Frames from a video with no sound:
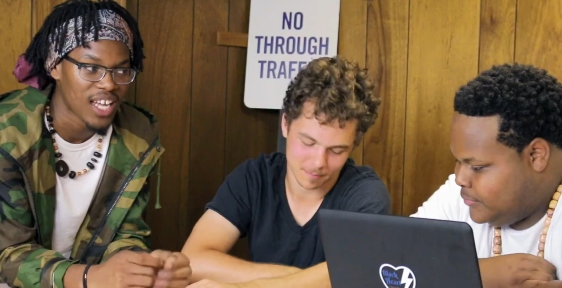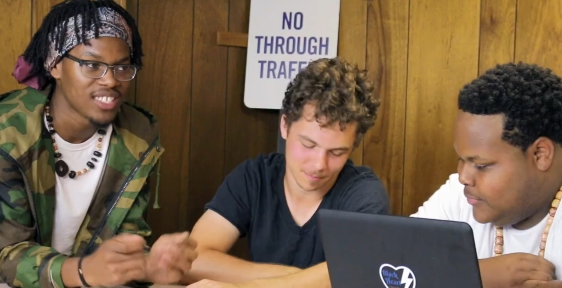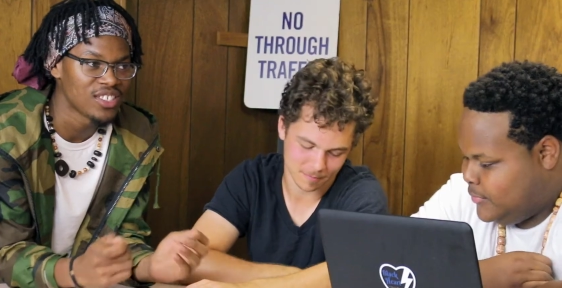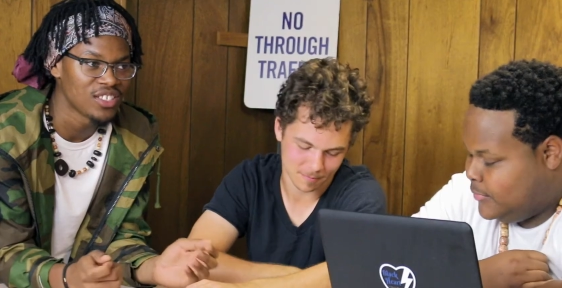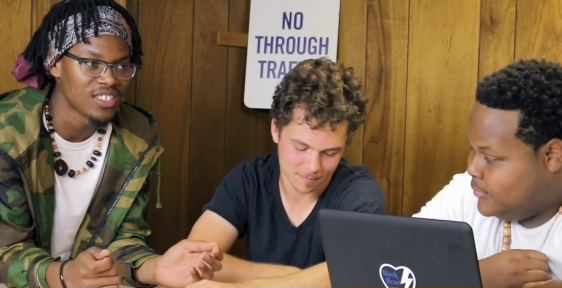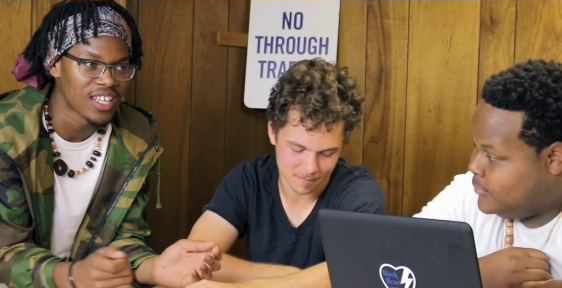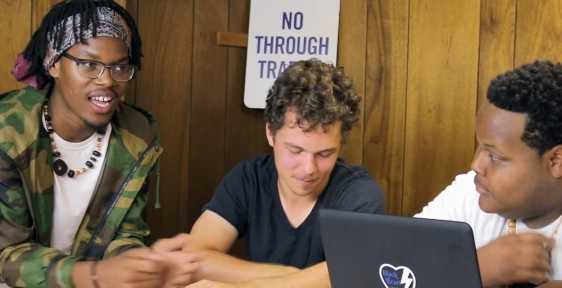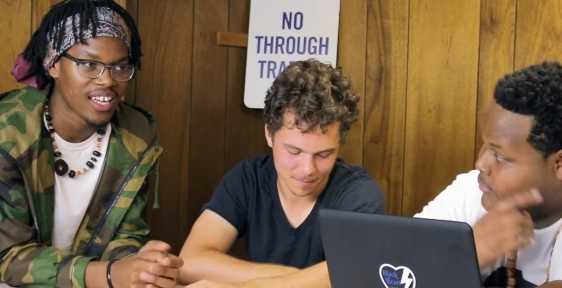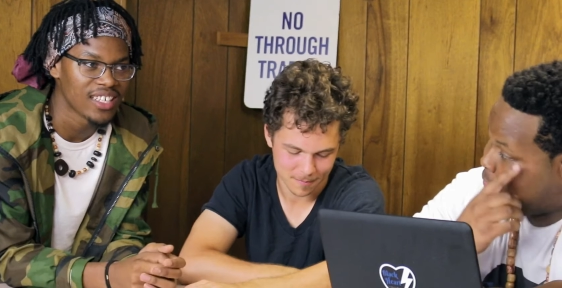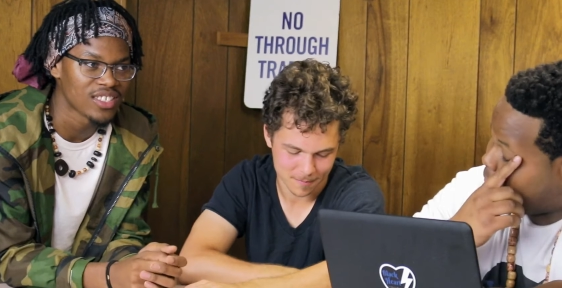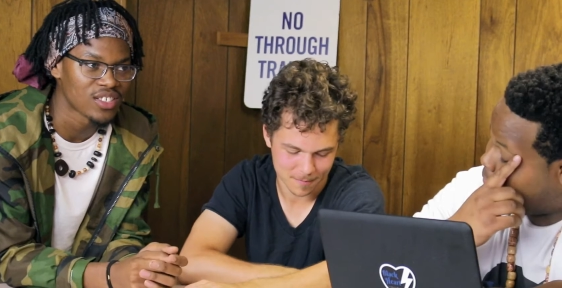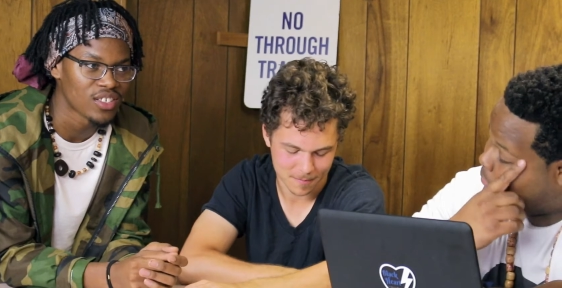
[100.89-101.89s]
Speaker 1: I should say, I
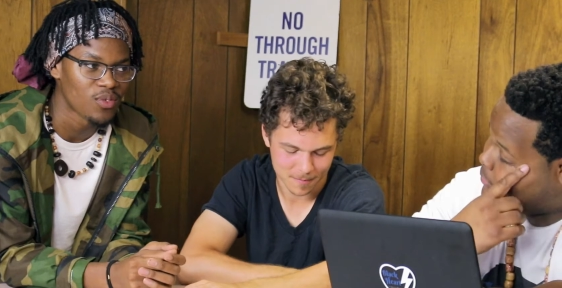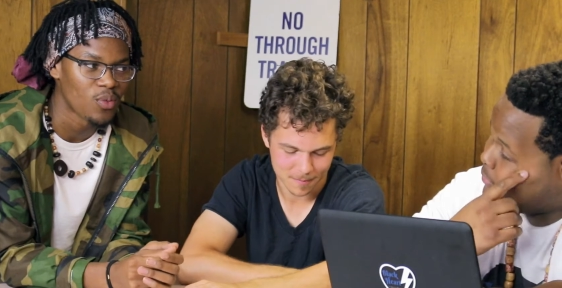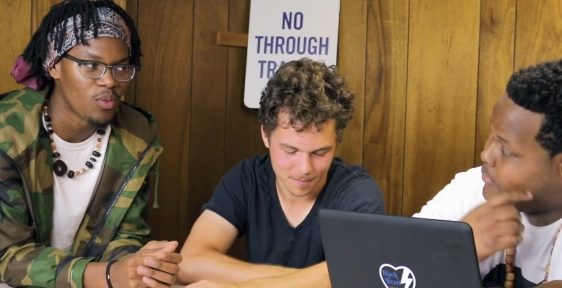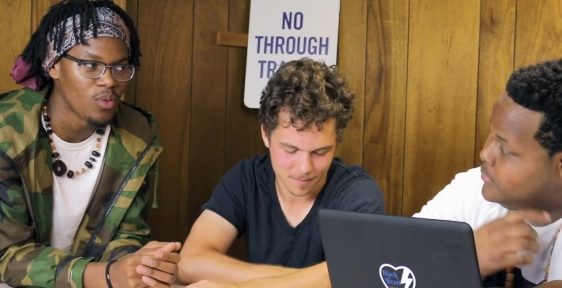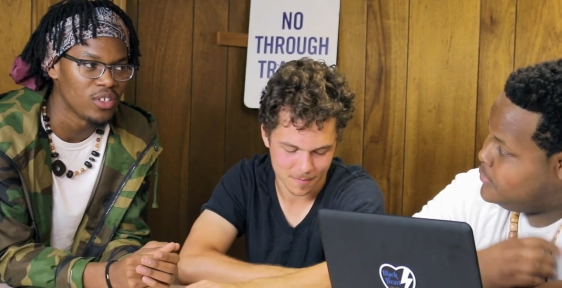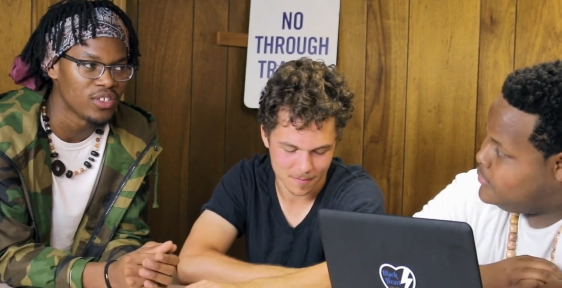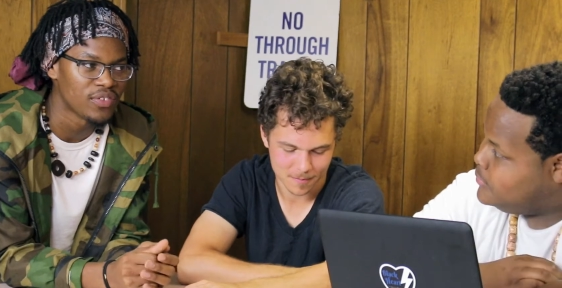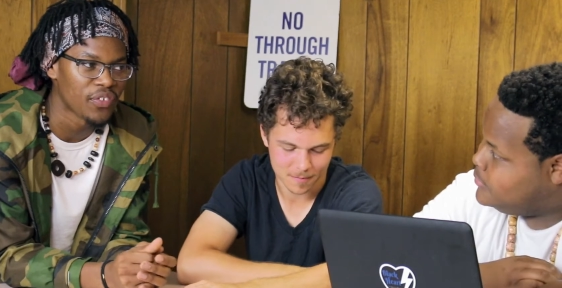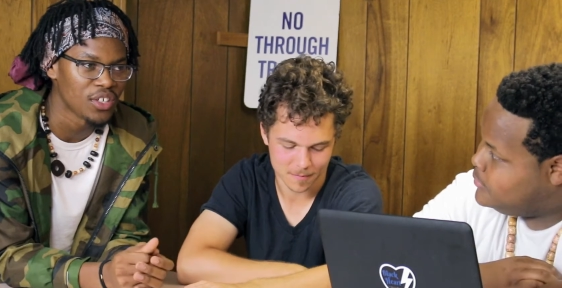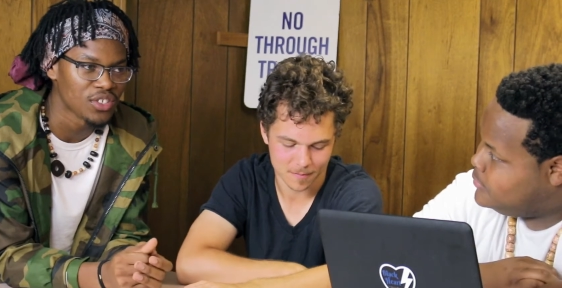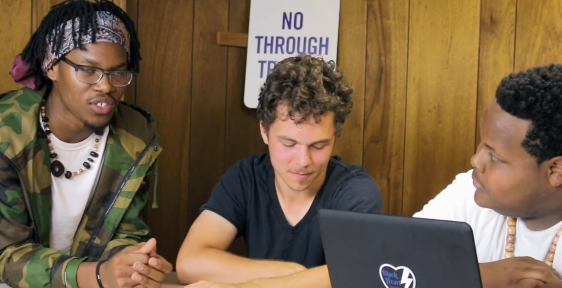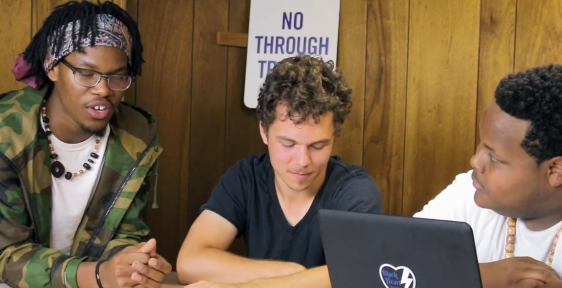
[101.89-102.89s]
guess when we
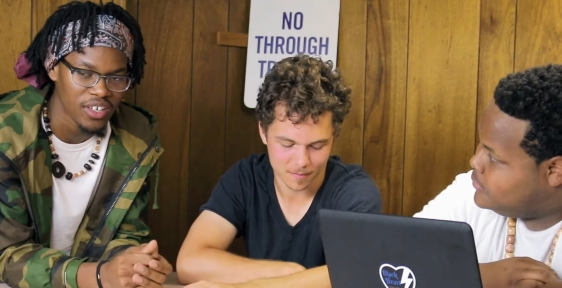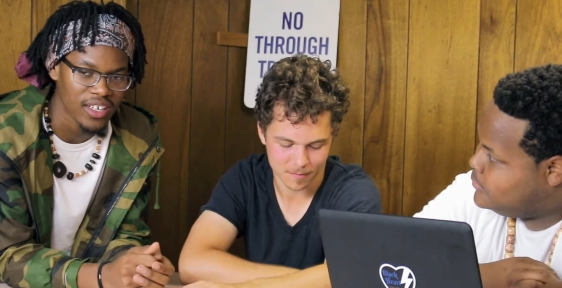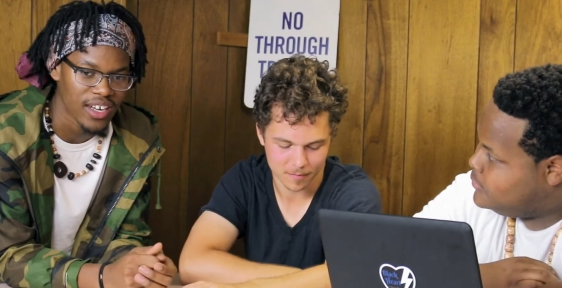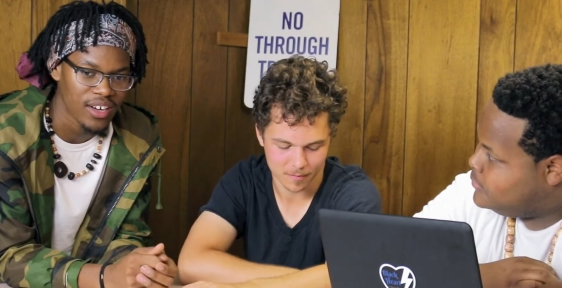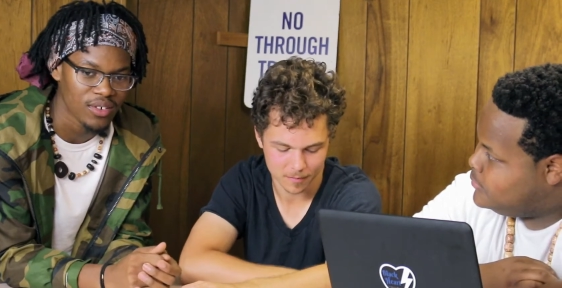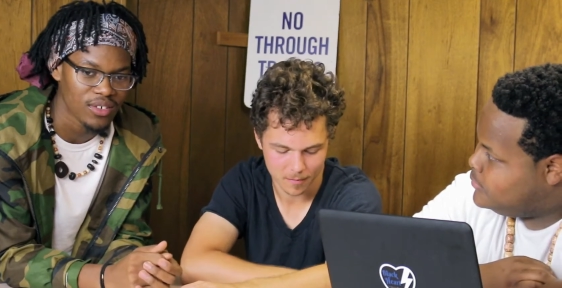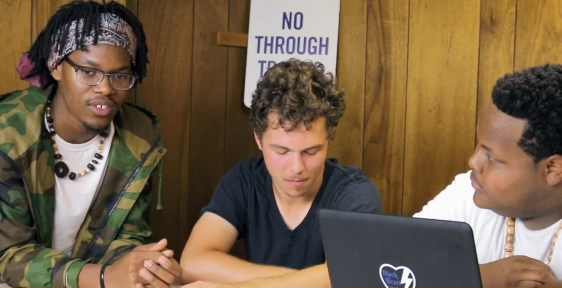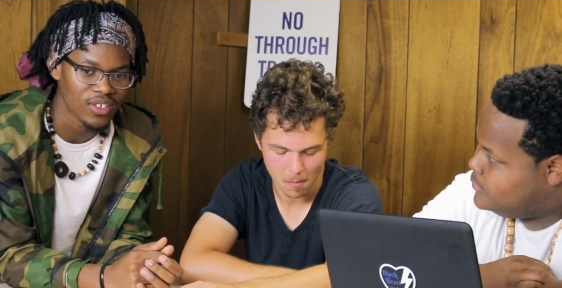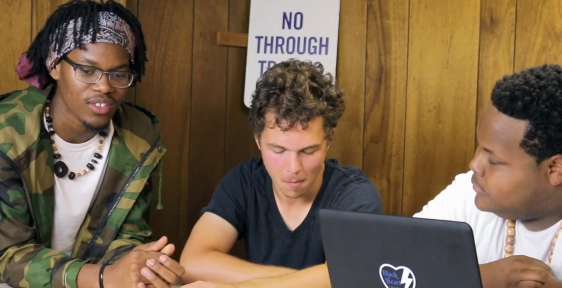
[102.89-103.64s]
first started out,